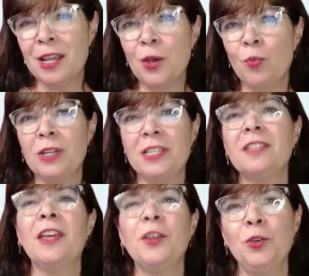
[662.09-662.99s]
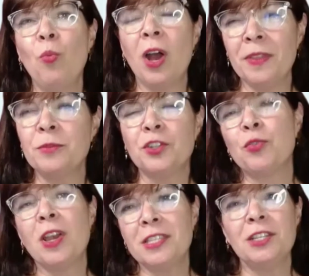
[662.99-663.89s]
what is it that you want them to
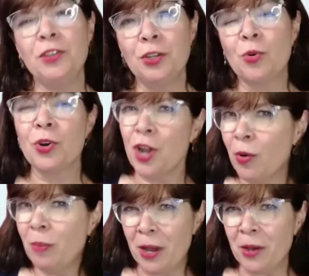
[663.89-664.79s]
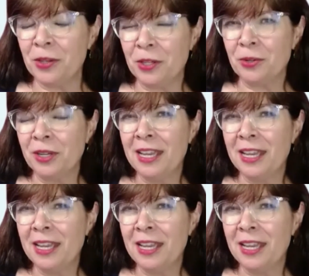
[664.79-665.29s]
trust in you or know about you.